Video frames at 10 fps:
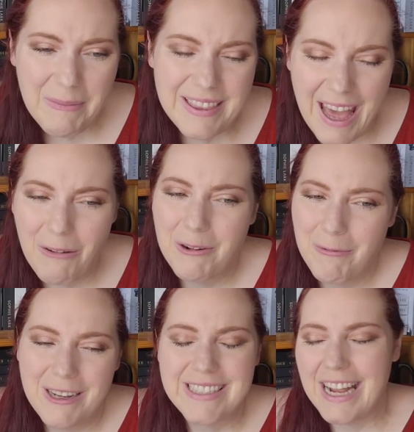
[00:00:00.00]
but that
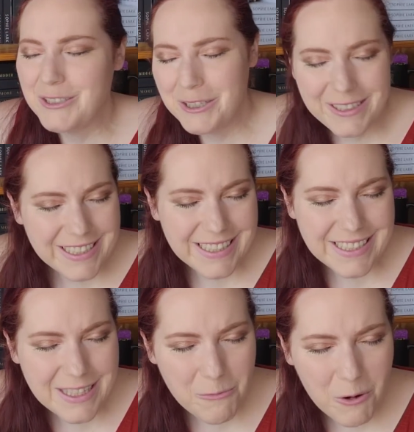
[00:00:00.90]
one was, I should have
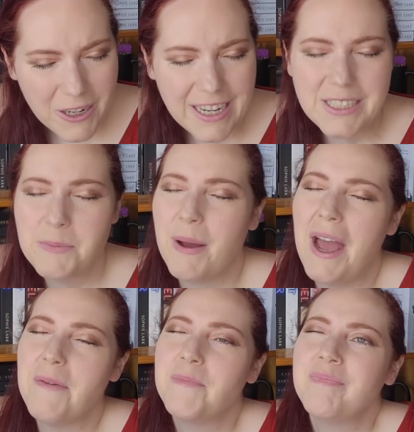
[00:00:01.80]
listened to the warnings,
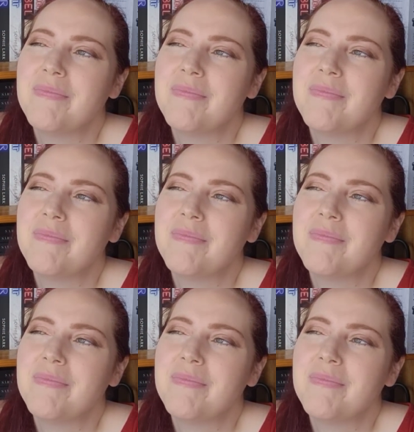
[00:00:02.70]
but